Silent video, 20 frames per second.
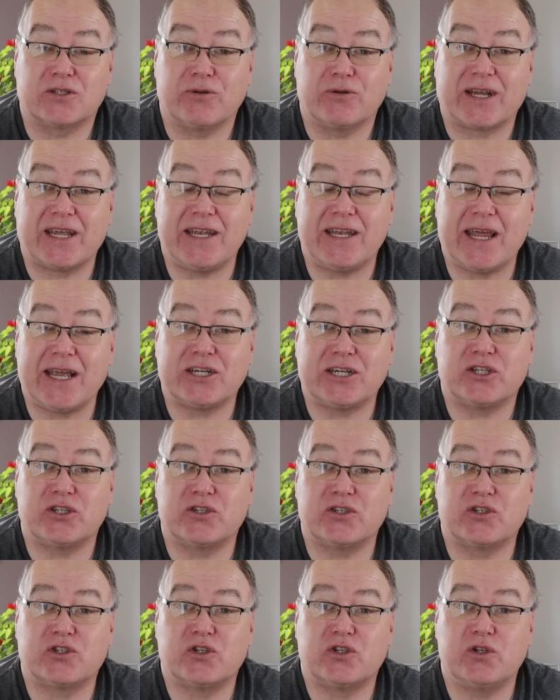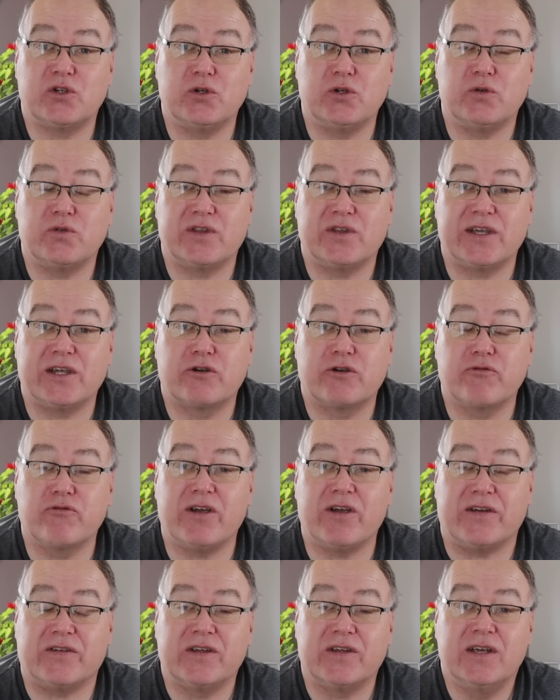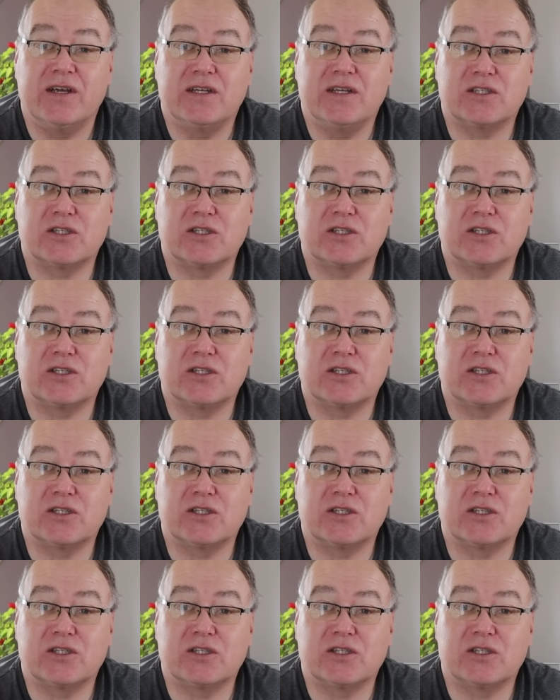So a connection to the grid,